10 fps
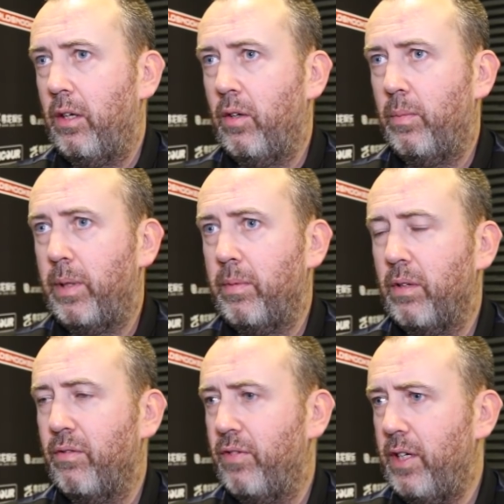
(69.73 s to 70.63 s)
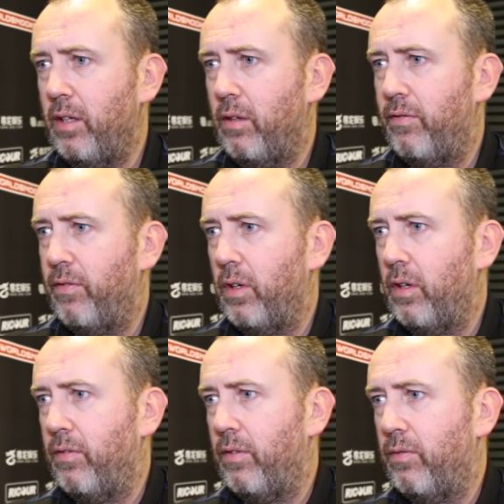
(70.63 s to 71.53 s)
you know people can feed off
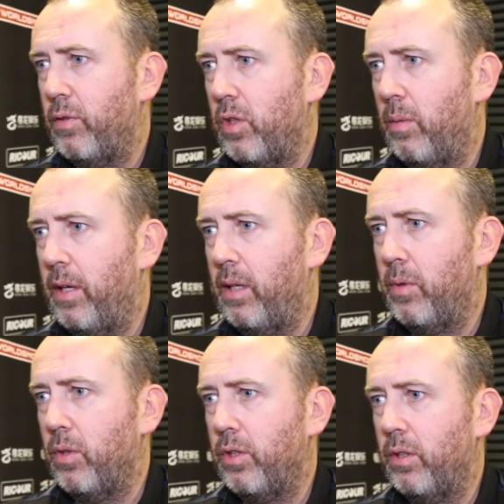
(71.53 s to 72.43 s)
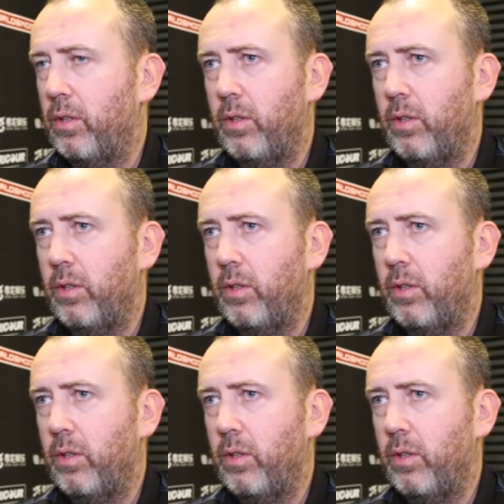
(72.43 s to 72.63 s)
off if you show any emotions.